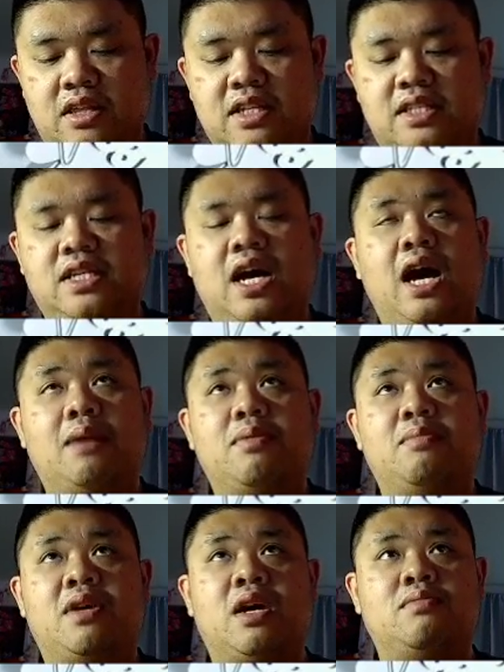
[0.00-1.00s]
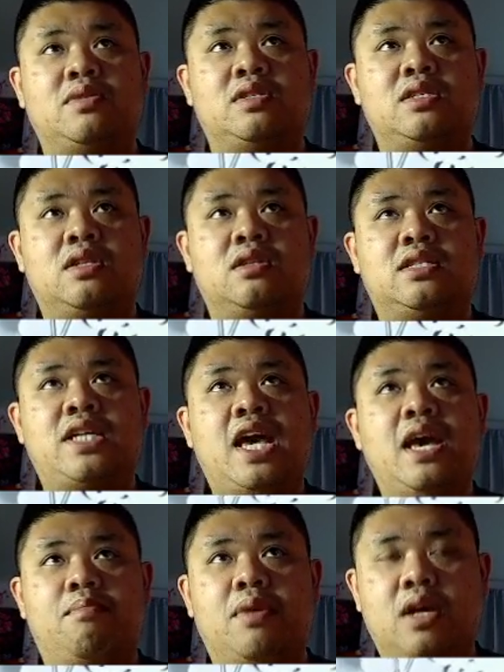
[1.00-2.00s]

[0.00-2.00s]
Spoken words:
this top becomes tape,